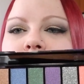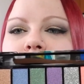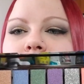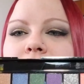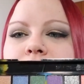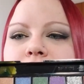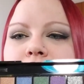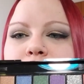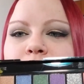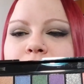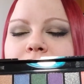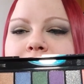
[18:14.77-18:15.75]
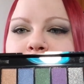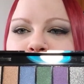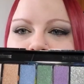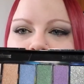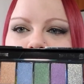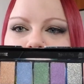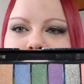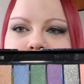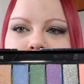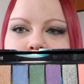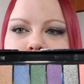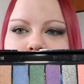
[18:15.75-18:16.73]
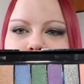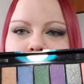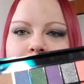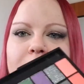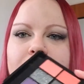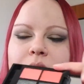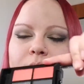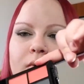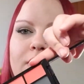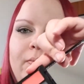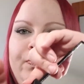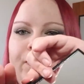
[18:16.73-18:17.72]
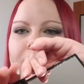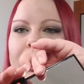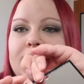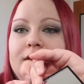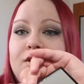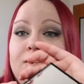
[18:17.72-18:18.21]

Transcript: the shimmer counterpart is, well, I guess I should